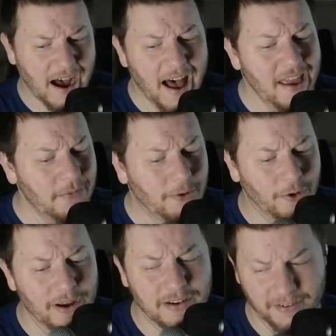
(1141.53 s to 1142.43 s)
I am
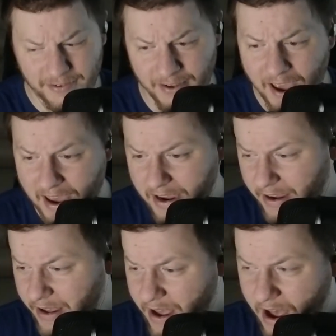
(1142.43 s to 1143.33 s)
going to say,
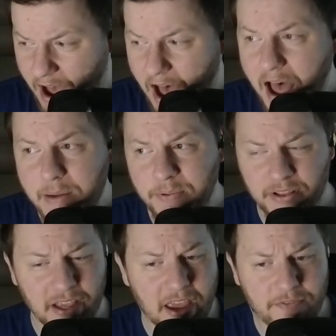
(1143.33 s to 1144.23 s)
I
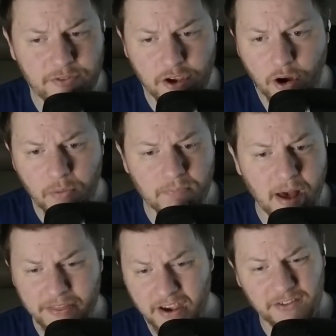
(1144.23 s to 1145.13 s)
believe your
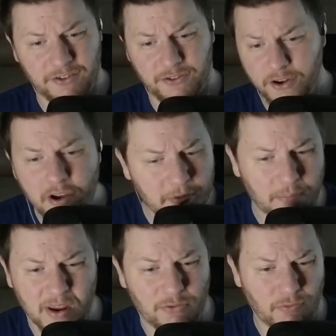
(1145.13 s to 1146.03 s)
mother should
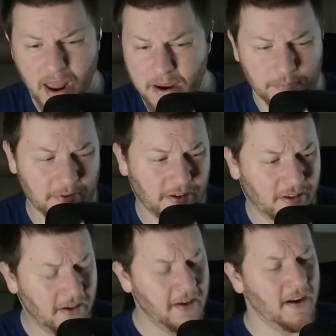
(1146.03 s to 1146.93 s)
be raped.
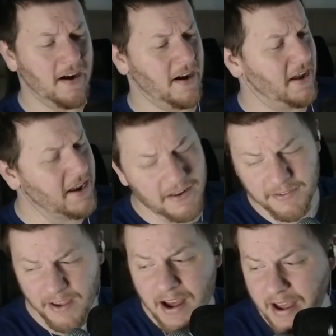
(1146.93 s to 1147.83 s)
It
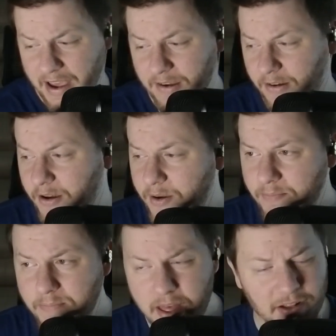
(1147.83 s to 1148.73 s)
is I,
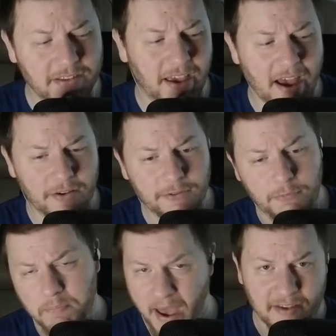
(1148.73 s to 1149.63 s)
Miltown's
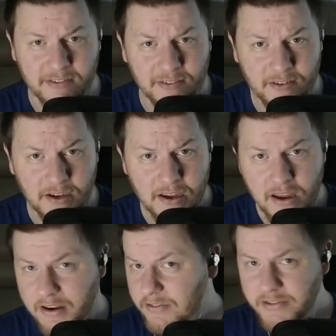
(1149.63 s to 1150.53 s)
best.
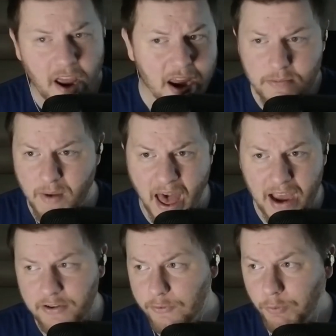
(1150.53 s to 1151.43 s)

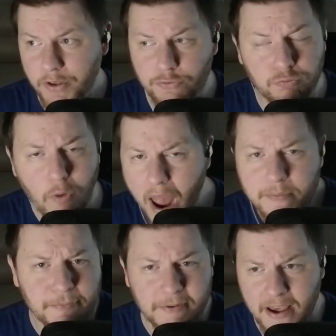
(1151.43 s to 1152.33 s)
Daymax was
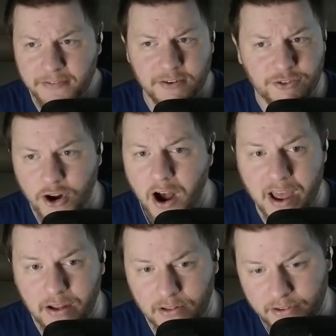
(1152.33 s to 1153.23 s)
raped as a
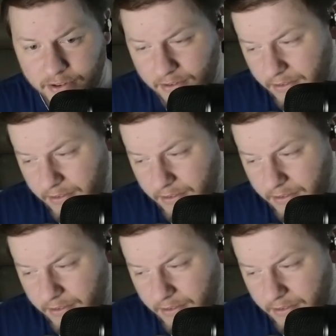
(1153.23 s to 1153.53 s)
child.